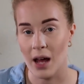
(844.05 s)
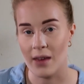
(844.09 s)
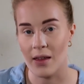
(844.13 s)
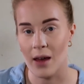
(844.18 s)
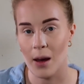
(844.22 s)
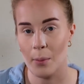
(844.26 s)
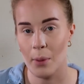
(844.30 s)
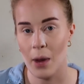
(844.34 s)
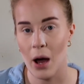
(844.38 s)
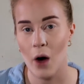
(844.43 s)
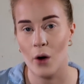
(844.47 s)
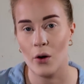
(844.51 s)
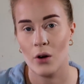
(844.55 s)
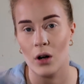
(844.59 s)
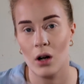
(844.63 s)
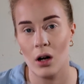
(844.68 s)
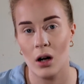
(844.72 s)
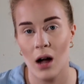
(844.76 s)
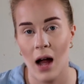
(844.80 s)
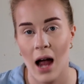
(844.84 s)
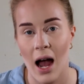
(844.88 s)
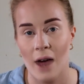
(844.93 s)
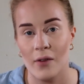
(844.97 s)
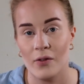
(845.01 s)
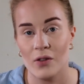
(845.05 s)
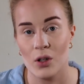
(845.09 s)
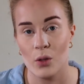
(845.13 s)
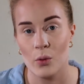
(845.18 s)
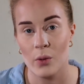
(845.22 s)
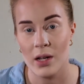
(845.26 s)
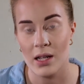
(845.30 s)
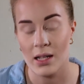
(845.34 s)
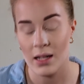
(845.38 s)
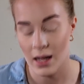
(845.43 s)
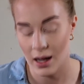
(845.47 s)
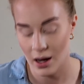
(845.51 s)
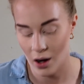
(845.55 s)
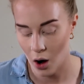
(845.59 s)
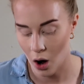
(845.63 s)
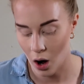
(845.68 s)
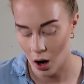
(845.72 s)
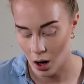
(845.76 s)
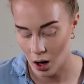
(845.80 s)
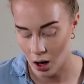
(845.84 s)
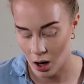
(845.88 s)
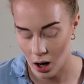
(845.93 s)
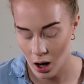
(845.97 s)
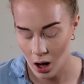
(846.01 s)
that powder after we did
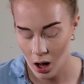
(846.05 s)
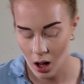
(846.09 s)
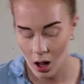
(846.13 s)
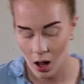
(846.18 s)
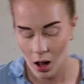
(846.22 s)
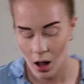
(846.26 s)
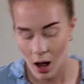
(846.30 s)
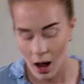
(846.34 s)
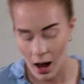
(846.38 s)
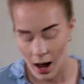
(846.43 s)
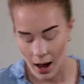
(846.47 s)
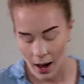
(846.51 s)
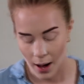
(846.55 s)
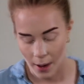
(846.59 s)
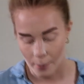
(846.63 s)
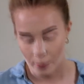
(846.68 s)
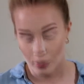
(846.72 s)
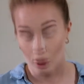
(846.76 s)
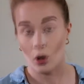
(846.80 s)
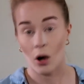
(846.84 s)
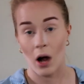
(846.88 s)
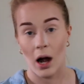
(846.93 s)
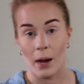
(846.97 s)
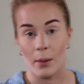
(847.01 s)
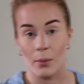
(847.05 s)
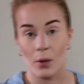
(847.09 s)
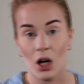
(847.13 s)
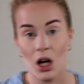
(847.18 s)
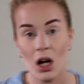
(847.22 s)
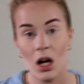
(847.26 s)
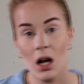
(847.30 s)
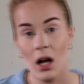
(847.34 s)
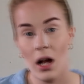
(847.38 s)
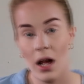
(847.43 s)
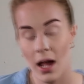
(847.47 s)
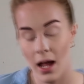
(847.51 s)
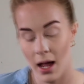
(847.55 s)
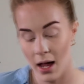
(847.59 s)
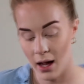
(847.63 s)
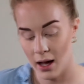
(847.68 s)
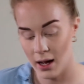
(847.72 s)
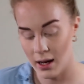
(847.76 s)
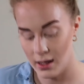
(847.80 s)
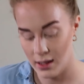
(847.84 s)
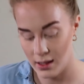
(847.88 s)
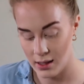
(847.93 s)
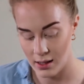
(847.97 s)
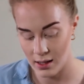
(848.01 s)
our primer,
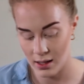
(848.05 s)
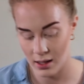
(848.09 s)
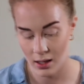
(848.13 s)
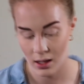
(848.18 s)
and